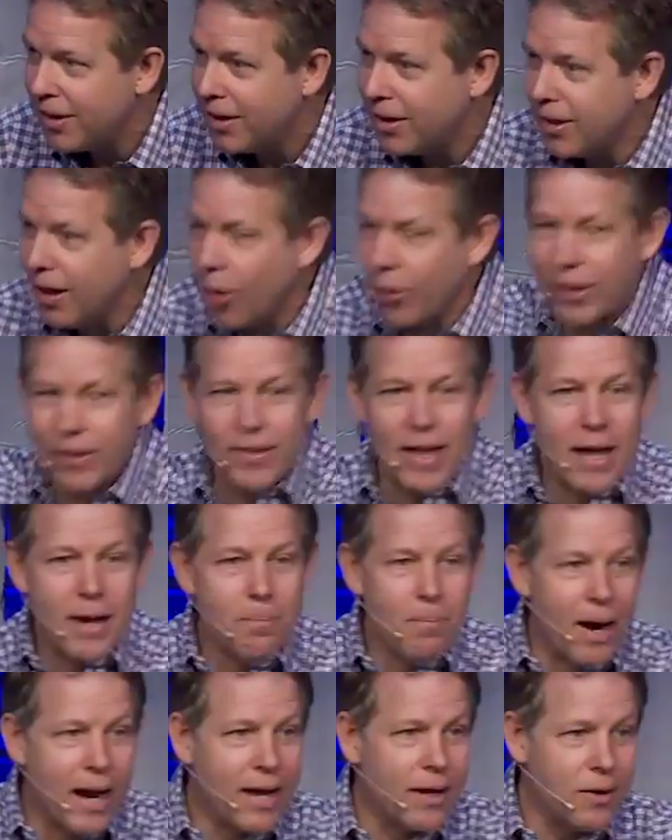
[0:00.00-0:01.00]
knowing that
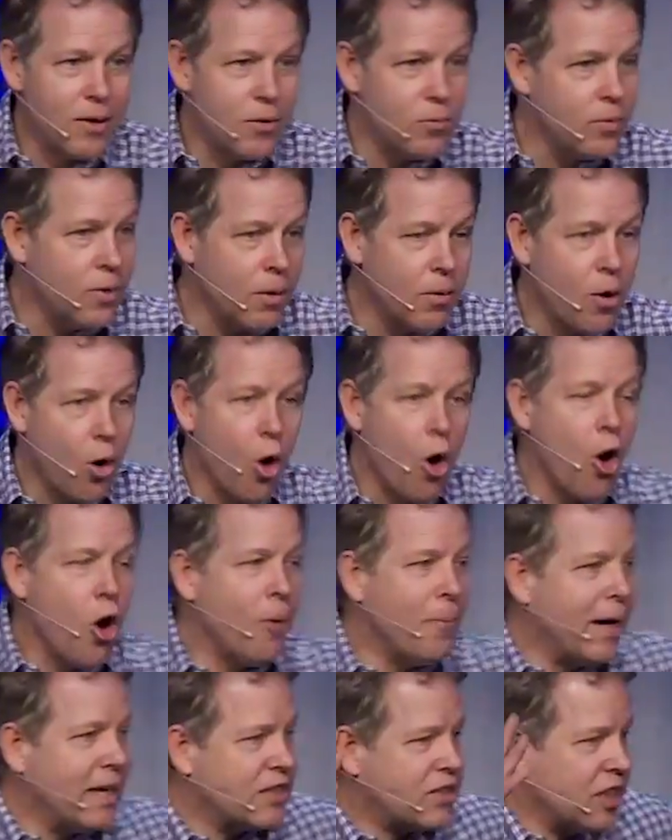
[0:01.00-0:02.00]
my, the, all
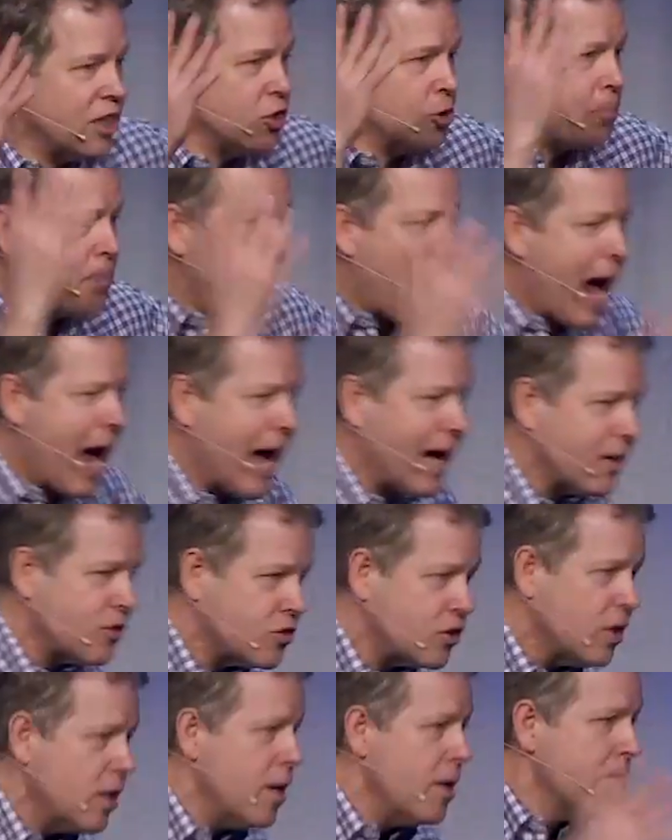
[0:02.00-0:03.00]
my sins, past,
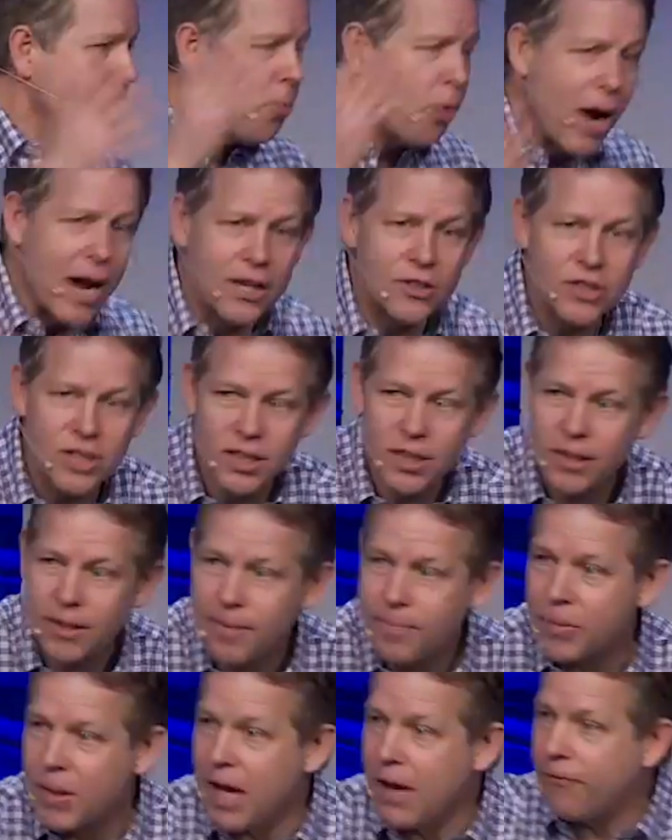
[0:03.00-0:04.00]
present,
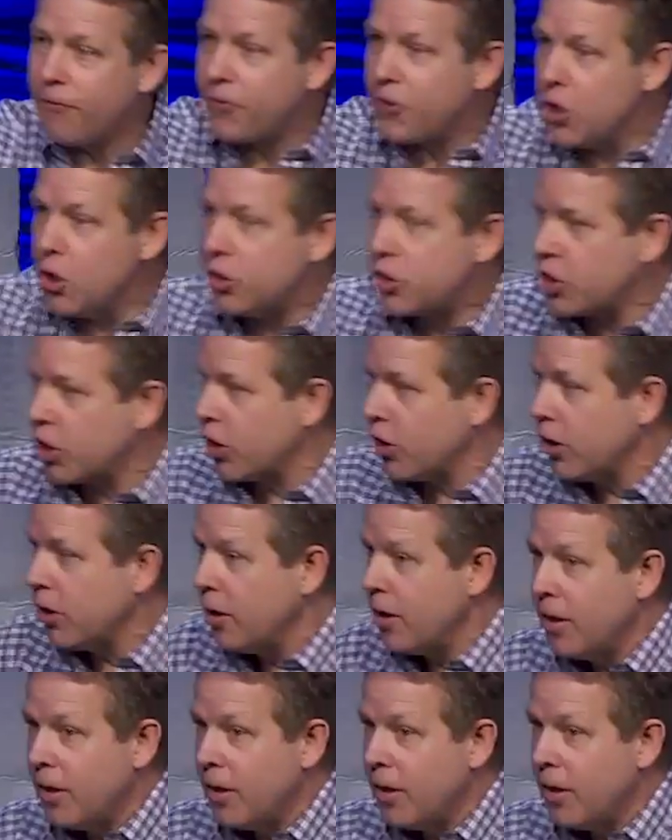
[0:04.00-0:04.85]
and future,